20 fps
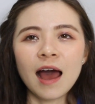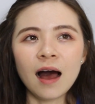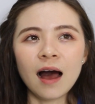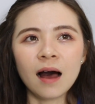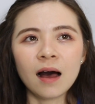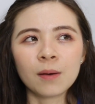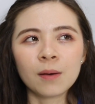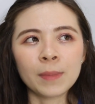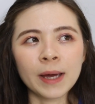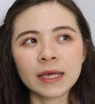
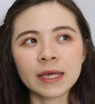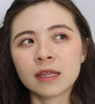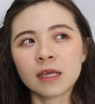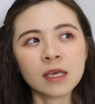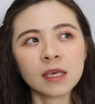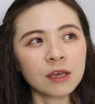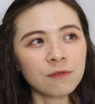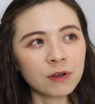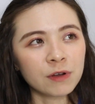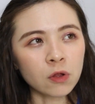I
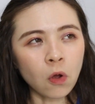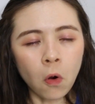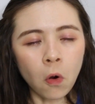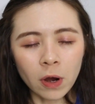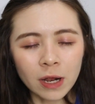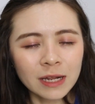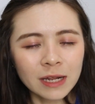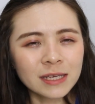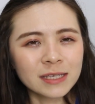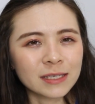think even
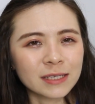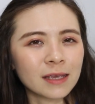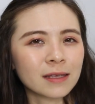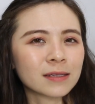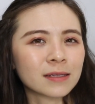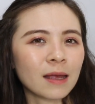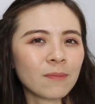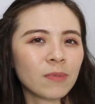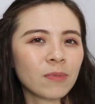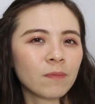oily
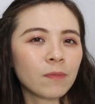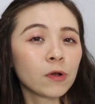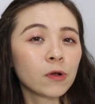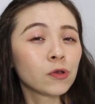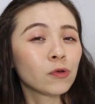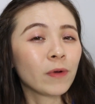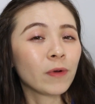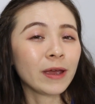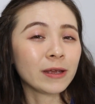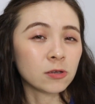skin type people,
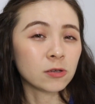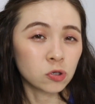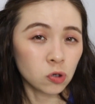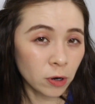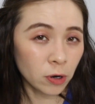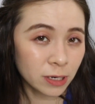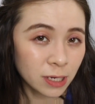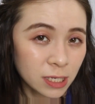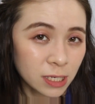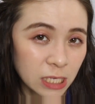you will
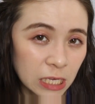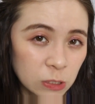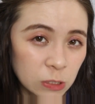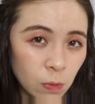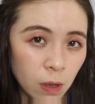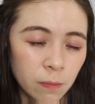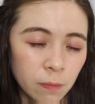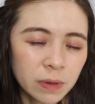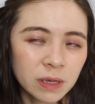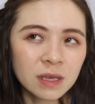enjoy this as
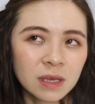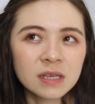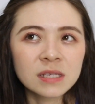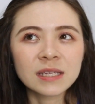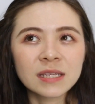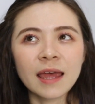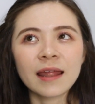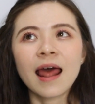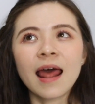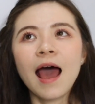well,
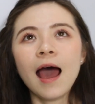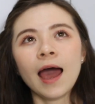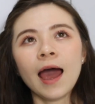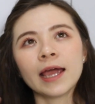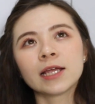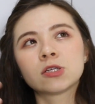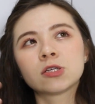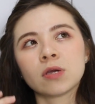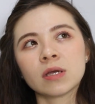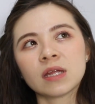because that
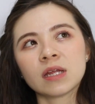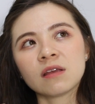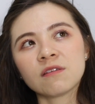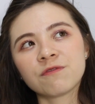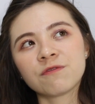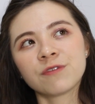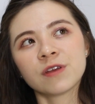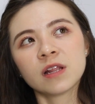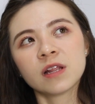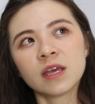hydrating
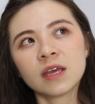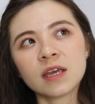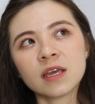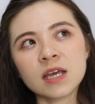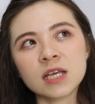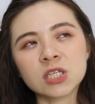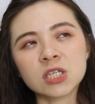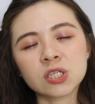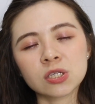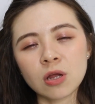feeling,
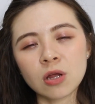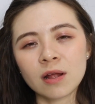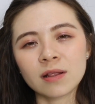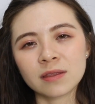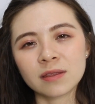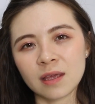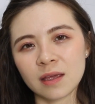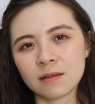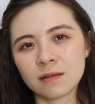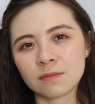it's
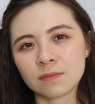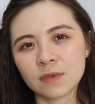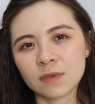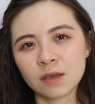not that